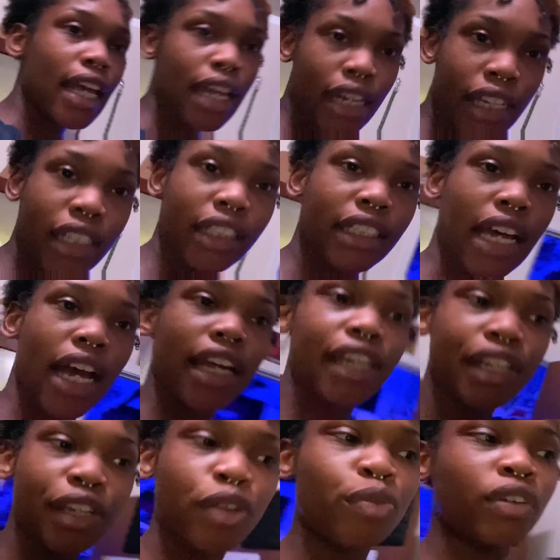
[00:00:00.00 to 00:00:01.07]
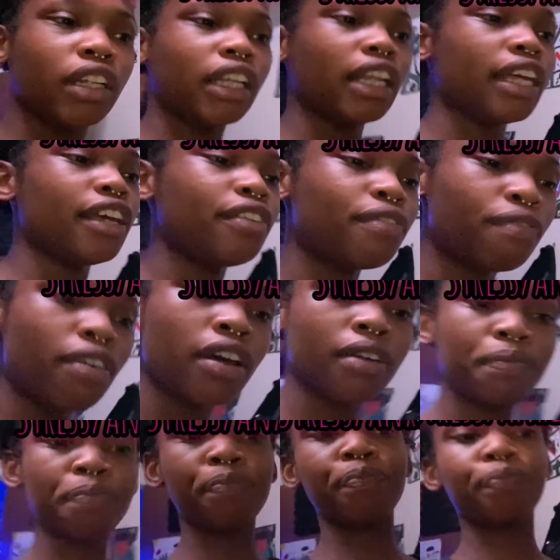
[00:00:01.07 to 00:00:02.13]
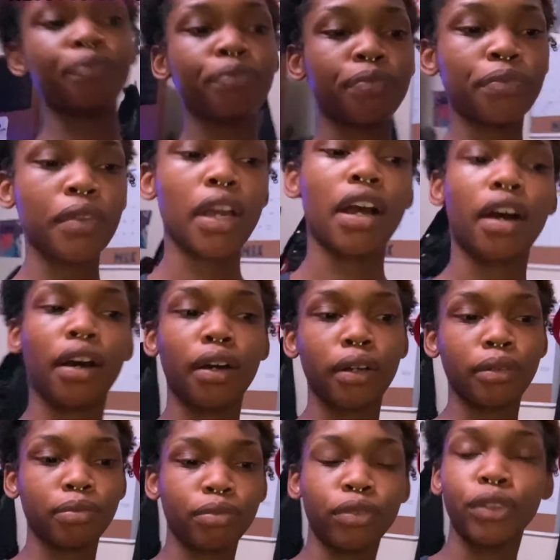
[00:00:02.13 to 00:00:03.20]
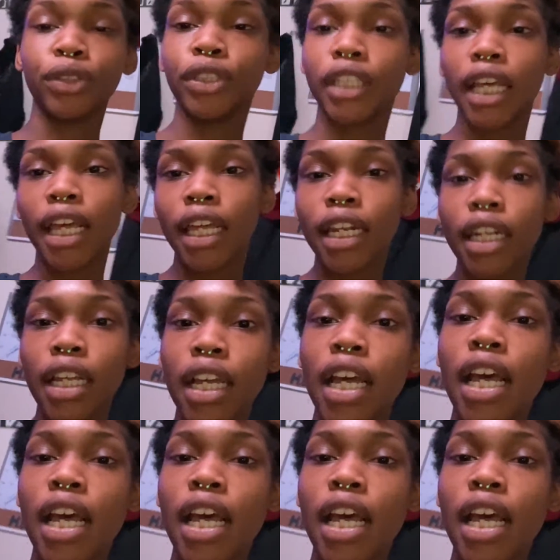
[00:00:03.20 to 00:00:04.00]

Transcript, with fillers: and anxiety relief um routine.